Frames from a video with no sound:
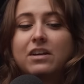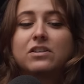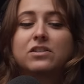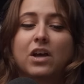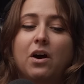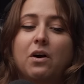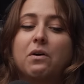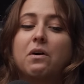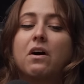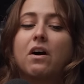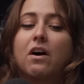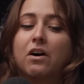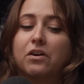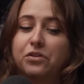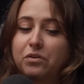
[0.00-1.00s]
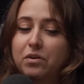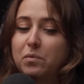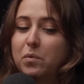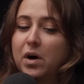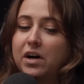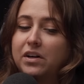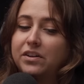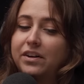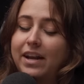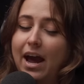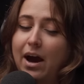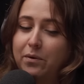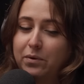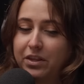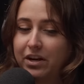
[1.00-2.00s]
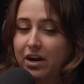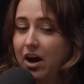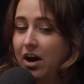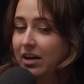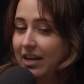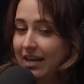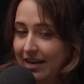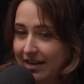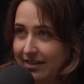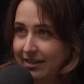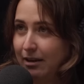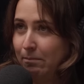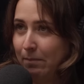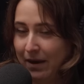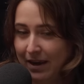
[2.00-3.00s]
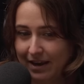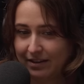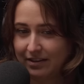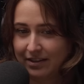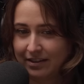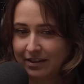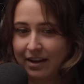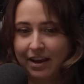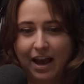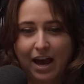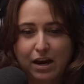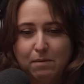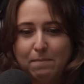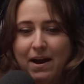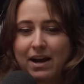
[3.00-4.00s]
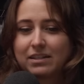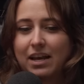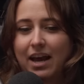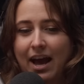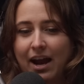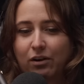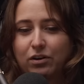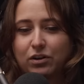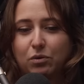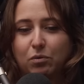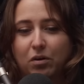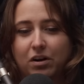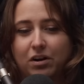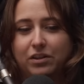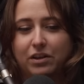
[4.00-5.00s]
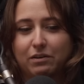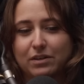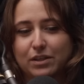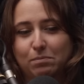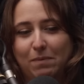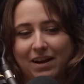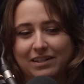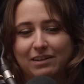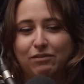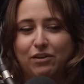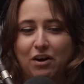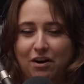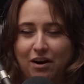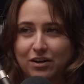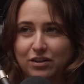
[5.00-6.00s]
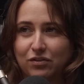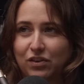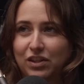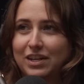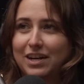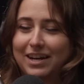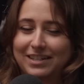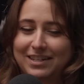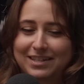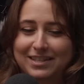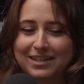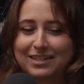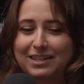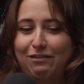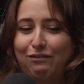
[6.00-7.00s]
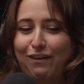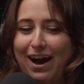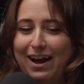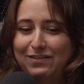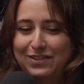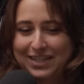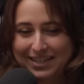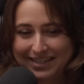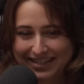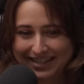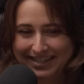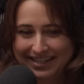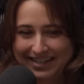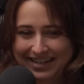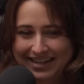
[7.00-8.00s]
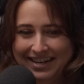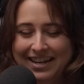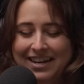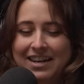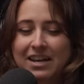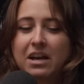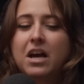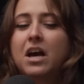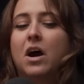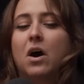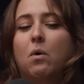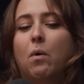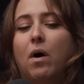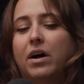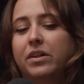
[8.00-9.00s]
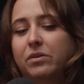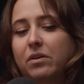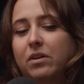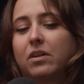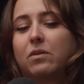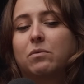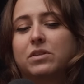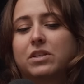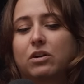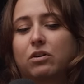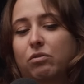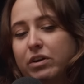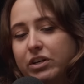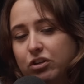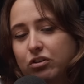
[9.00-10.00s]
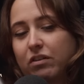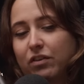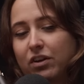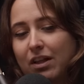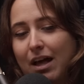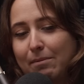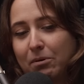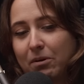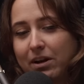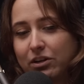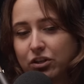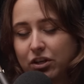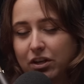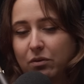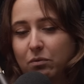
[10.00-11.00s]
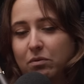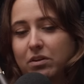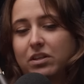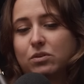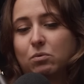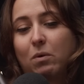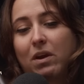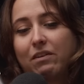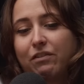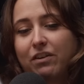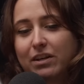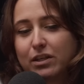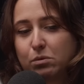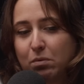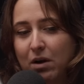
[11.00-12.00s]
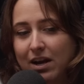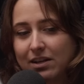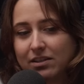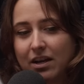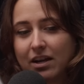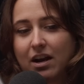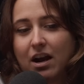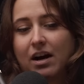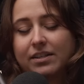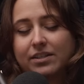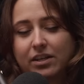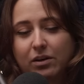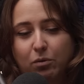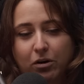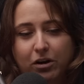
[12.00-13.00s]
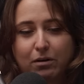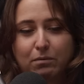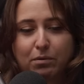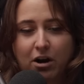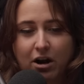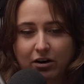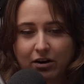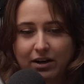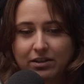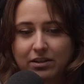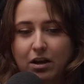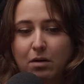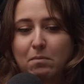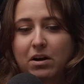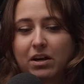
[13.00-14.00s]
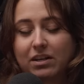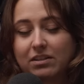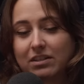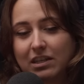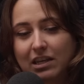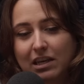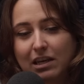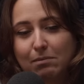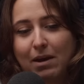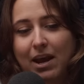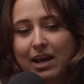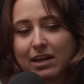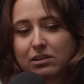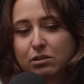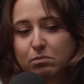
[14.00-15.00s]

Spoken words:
So Arthur and Walt, now with an uneasy peace, headed back to Akron to work on their respective cars for the 1965 season. Walt was a creature of collaboration, with his Wingfoot Express a constant work in progress among his team and